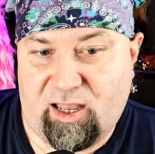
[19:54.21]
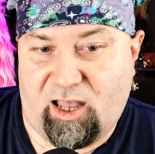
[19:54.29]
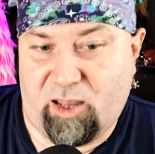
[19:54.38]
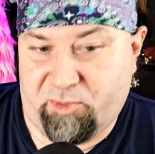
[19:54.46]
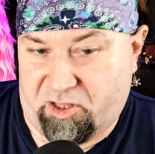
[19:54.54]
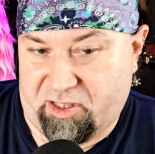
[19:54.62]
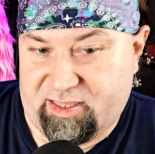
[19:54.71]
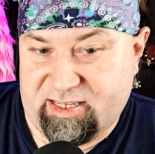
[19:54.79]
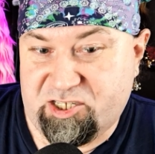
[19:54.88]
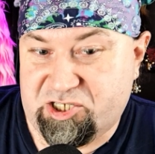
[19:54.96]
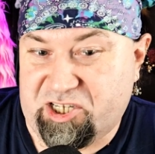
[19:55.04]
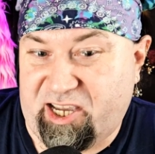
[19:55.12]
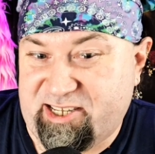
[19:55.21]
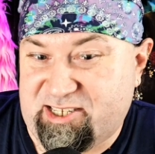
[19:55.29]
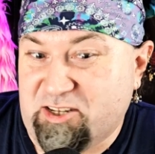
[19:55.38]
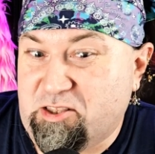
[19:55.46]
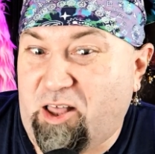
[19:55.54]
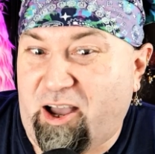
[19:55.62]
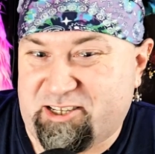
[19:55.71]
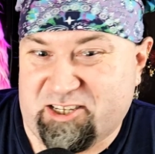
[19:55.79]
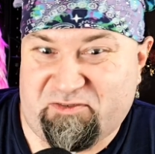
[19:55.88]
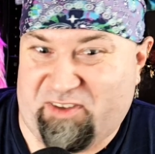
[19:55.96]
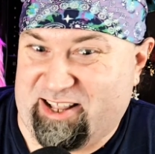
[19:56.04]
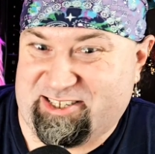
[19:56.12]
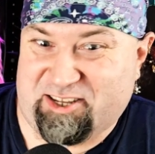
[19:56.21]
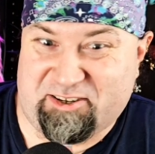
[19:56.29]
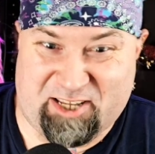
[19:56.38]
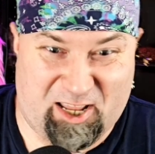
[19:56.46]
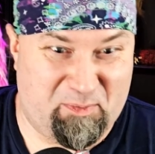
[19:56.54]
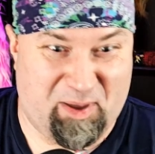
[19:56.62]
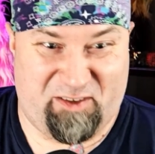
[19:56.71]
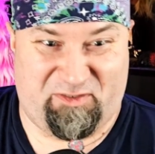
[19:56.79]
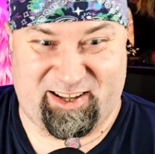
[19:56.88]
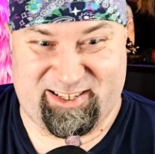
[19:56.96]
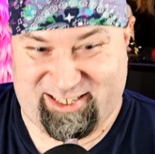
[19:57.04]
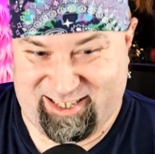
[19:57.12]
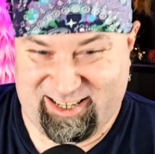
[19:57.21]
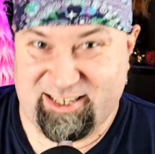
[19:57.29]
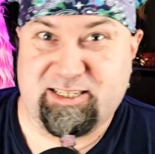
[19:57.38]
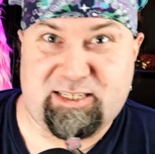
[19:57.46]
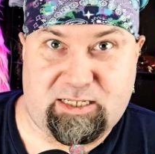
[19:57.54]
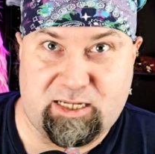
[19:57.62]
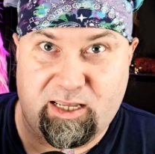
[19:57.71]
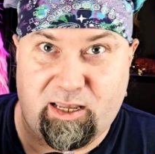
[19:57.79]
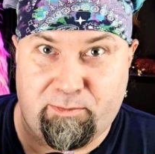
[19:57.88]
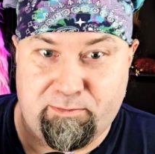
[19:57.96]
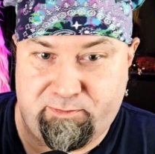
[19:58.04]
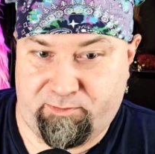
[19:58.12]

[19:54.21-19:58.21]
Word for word: I'm calling this Jake's Deluxe Advanced Undead Benefits. T M.